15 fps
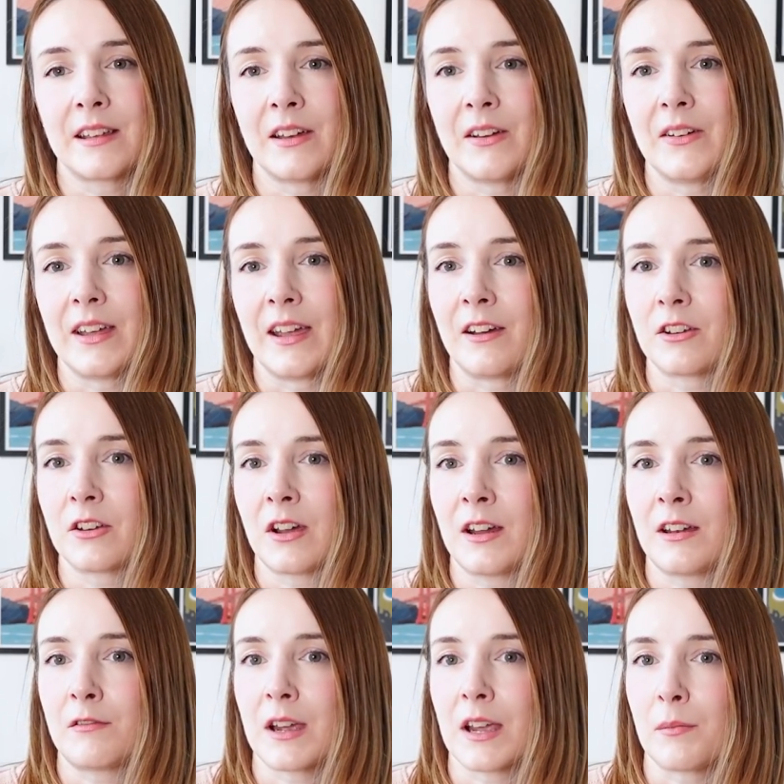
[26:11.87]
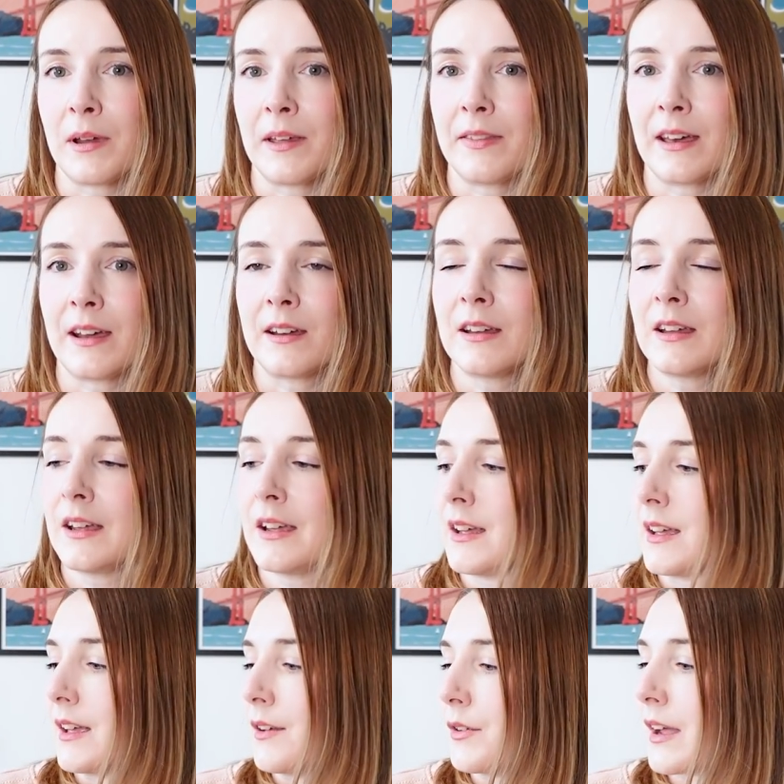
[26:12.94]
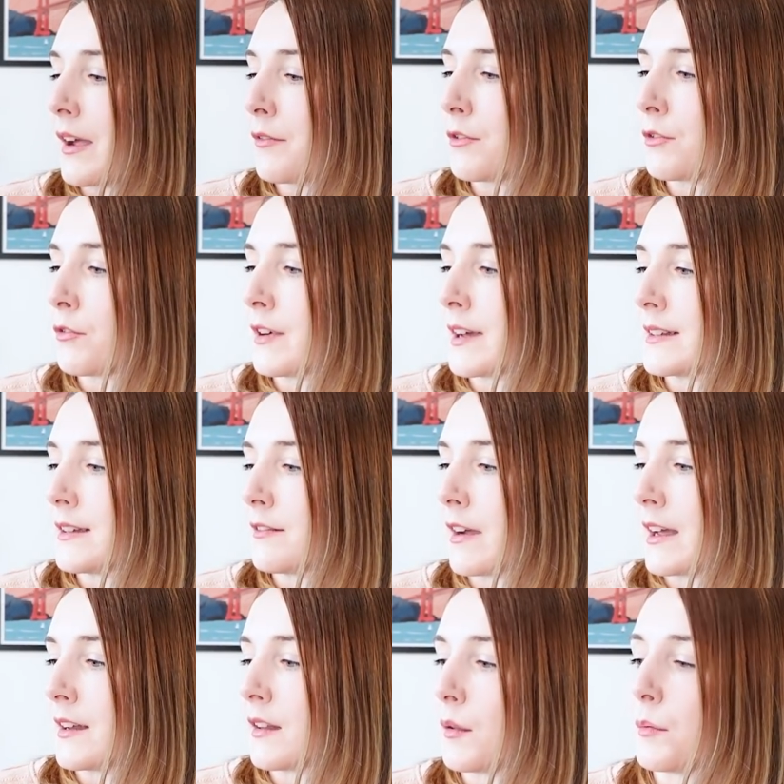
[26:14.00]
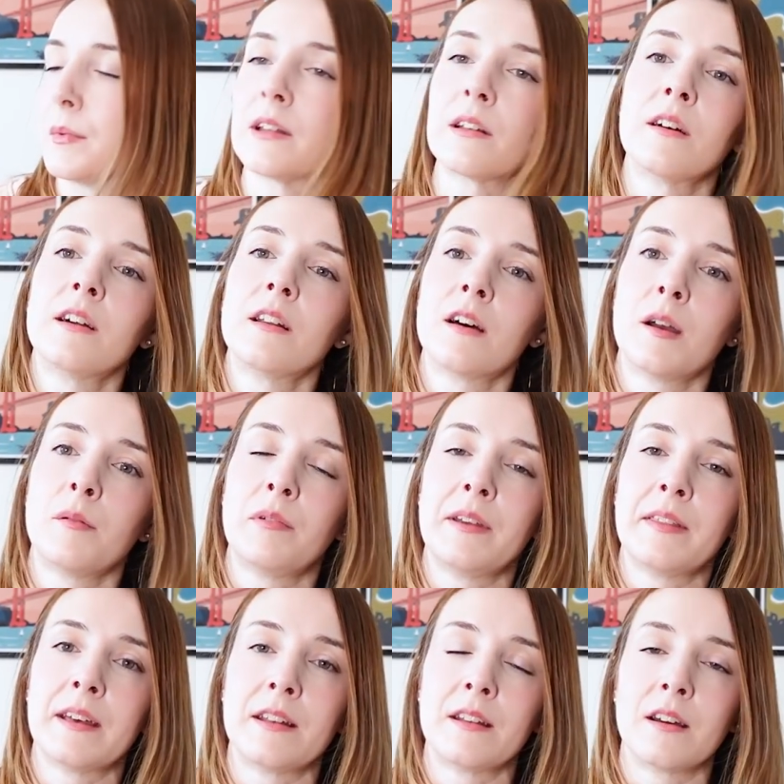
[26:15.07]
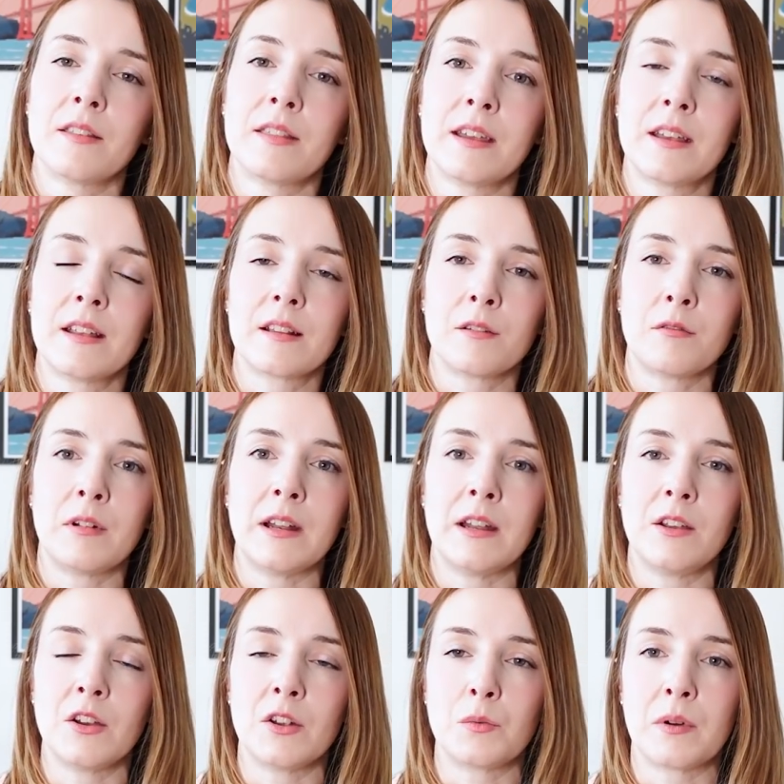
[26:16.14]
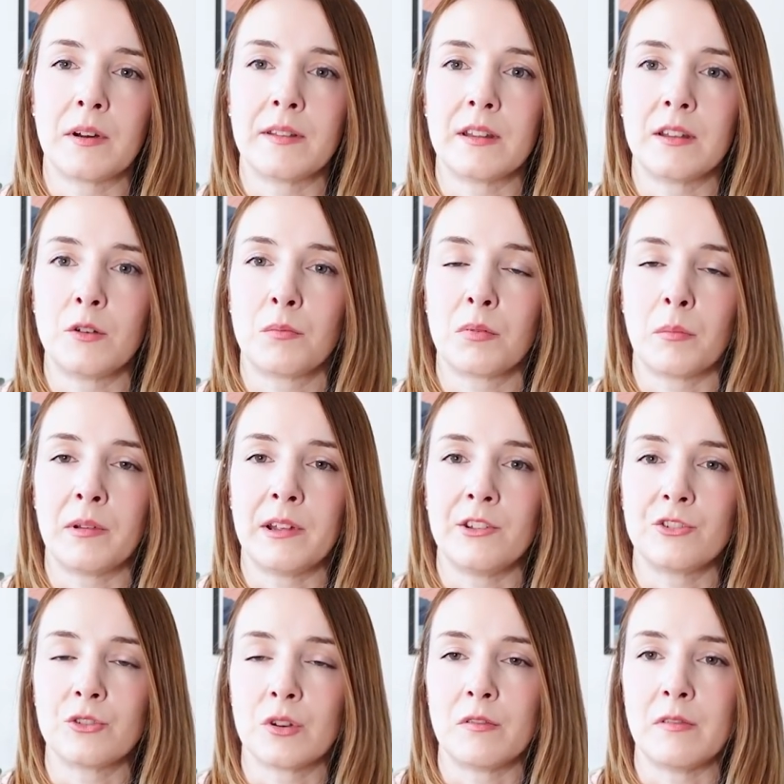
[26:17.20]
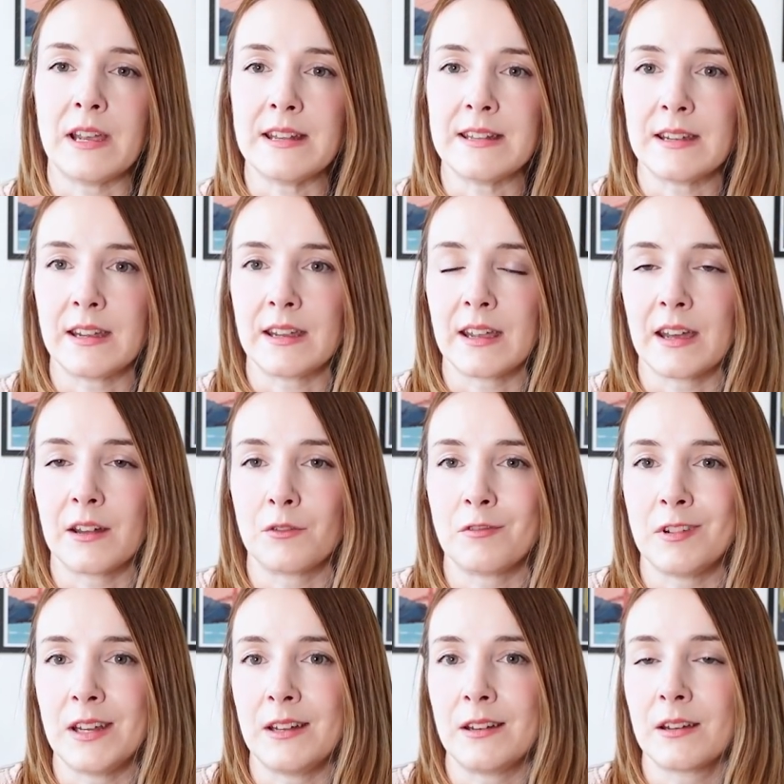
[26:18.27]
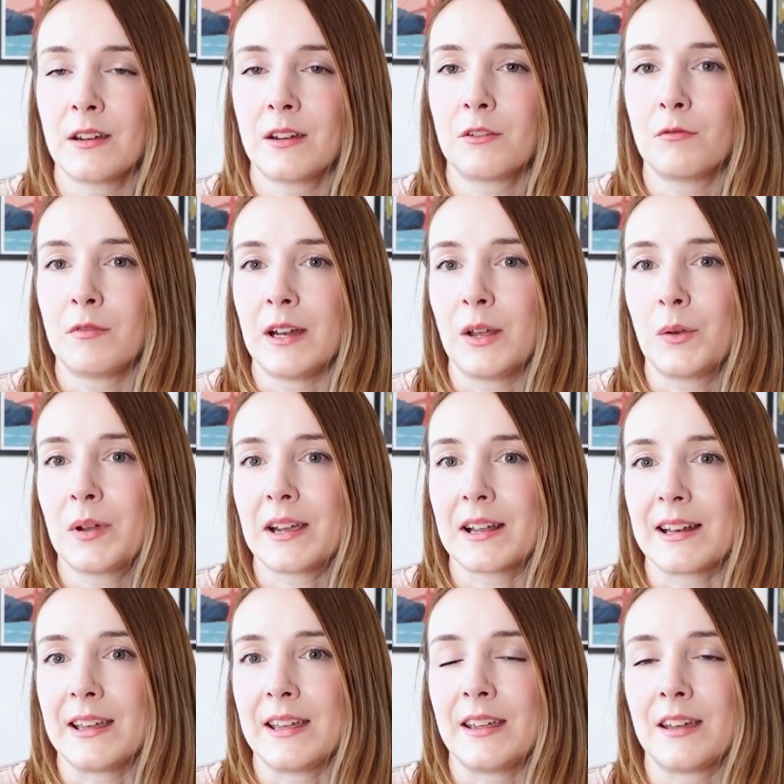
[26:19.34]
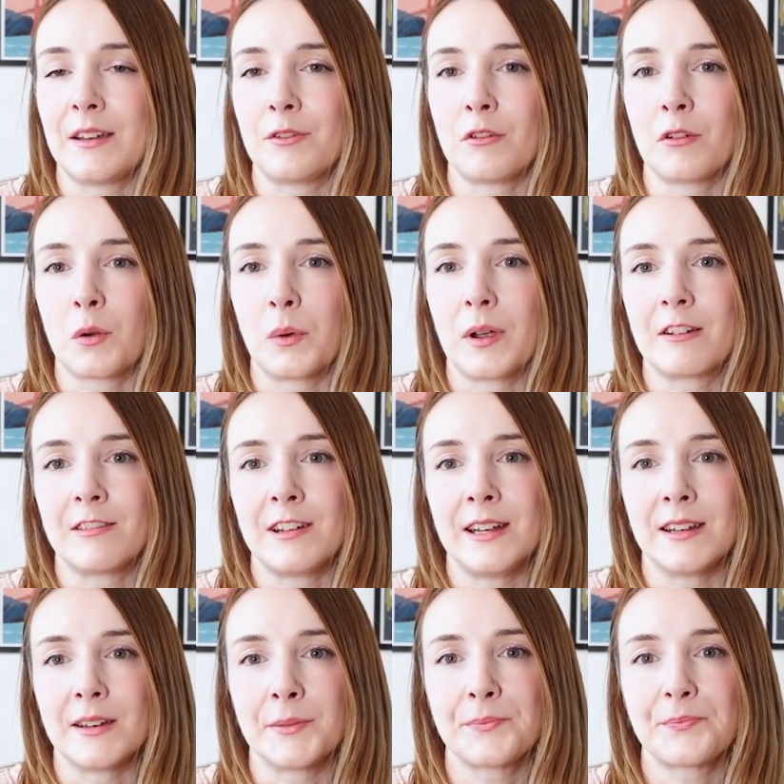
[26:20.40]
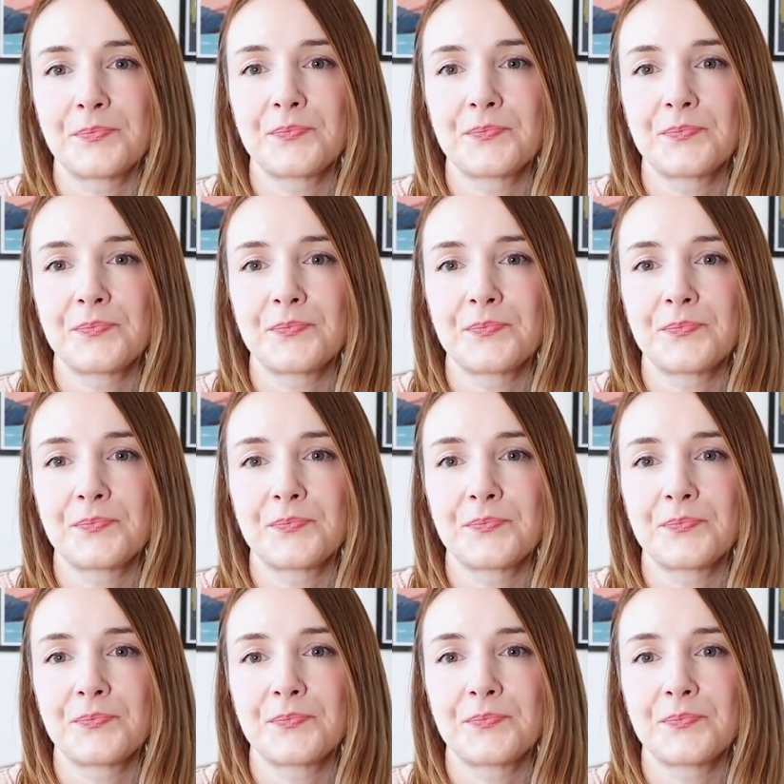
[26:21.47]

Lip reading: So yeah, I'd highly recommend that. If you haven't already read The Midnight Library, then I think it's a really good one that you'll probably enjoy reading and read really quickly if you're a quick reader.